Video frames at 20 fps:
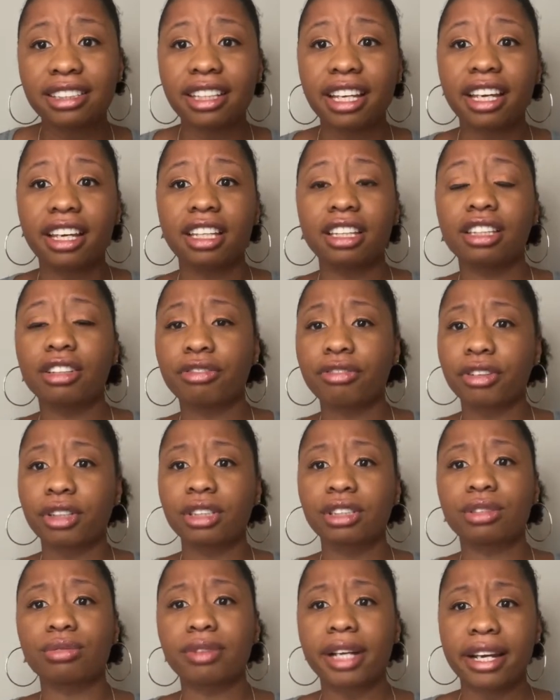in the
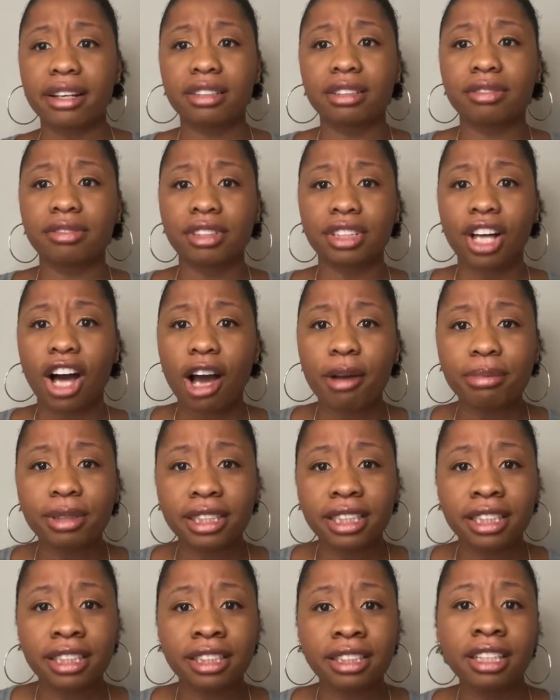first round of
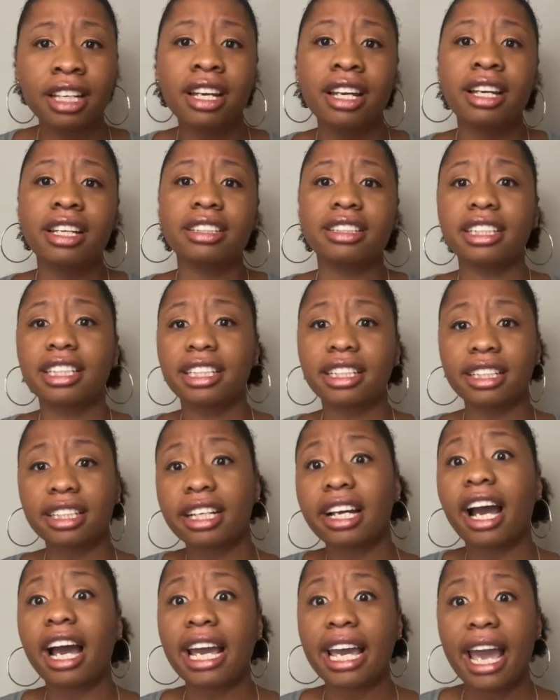lobbying to get a
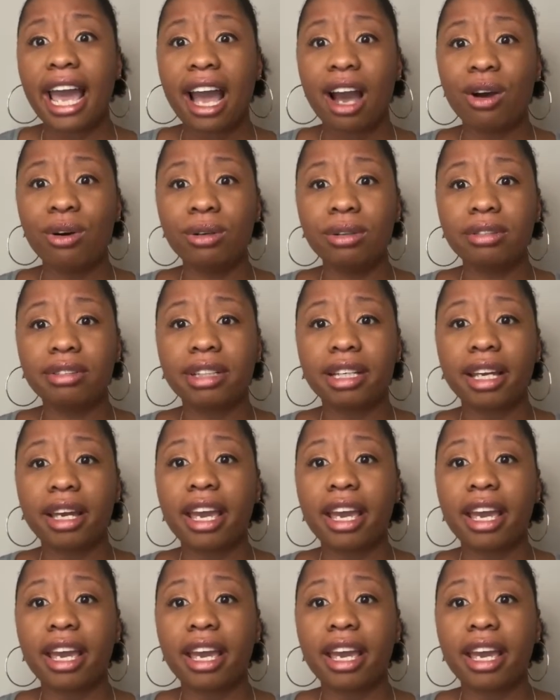guy out.